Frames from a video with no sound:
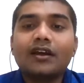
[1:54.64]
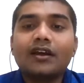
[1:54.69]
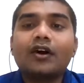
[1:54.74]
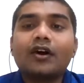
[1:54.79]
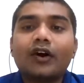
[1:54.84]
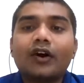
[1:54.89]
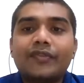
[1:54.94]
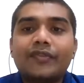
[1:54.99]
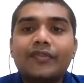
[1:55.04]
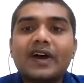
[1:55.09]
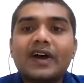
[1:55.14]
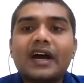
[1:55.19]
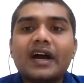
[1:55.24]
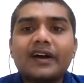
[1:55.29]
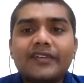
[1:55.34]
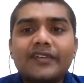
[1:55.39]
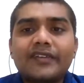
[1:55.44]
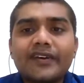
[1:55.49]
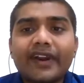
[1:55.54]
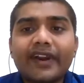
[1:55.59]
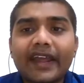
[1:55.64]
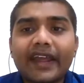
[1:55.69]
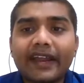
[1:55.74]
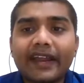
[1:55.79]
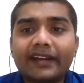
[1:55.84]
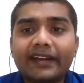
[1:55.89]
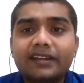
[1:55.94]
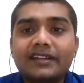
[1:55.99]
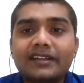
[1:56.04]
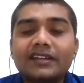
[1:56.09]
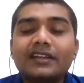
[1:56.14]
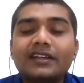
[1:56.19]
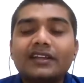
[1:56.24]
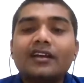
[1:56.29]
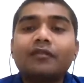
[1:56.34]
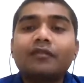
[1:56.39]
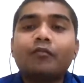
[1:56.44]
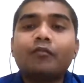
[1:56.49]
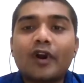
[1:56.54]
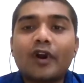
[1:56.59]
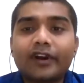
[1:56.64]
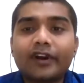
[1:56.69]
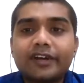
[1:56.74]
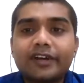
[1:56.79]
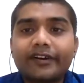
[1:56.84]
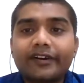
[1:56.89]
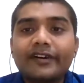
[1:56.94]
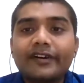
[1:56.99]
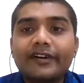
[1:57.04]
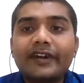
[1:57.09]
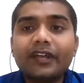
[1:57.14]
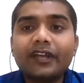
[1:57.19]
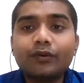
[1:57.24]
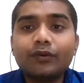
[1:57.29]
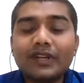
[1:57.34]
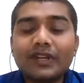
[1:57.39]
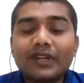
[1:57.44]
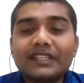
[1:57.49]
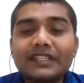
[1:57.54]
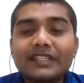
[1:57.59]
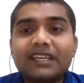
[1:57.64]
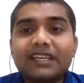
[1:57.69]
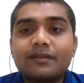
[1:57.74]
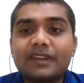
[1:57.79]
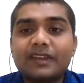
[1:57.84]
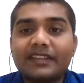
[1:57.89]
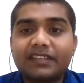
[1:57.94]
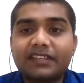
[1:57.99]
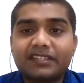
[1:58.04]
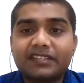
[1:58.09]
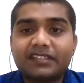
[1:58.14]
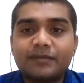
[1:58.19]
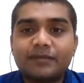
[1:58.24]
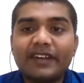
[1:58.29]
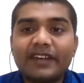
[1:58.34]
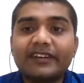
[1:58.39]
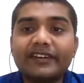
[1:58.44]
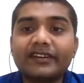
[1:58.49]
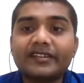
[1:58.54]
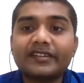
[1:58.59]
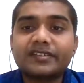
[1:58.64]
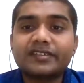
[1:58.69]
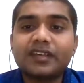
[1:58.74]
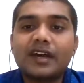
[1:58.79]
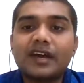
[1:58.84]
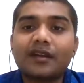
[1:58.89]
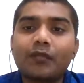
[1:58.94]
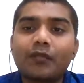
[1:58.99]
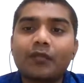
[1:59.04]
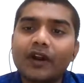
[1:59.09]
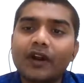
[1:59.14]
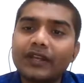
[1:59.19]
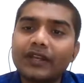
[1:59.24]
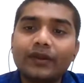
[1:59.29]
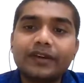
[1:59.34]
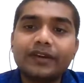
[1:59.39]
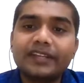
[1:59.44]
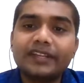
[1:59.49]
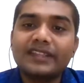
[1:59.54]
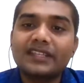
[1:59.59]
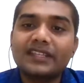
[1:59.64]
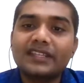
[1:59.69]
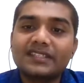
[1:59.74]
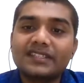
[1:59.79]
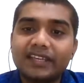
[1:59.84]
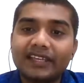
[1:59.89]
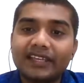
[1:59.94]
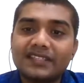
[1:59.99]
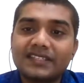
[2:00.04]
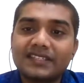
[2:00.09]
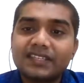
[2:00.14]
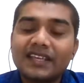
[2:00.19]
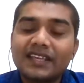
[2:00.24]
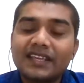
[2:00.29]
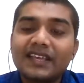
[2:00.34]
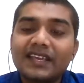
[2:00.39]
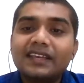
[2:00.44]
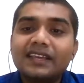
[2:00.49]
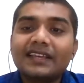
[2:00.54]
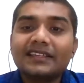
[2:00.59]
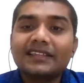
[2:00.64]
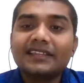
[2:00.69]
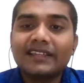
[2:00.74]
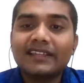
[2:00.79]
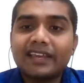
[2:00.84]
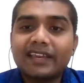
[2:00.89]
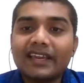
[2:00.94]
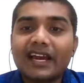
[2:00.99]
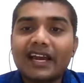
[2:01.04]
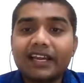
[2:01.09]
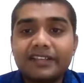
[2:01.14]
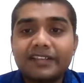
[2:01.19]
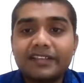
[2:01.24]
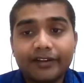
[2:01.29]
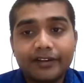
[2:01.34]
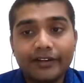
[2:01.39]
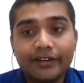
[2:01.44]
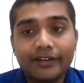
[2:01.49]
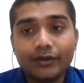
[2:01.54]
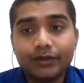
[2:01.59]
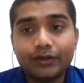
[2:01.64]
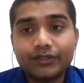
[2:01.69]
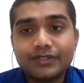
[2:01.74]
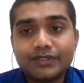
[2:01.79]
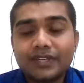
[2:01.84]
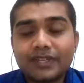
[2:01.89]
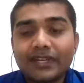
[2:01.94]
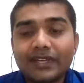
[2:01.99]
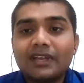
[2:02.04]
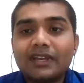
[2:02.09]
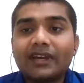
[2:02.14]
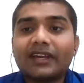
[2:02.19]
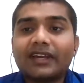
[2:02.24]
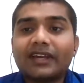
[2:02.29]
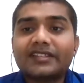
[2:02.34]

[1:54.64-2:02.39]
On the other hand, modern neural CMI estimators are modular in the sense they either use a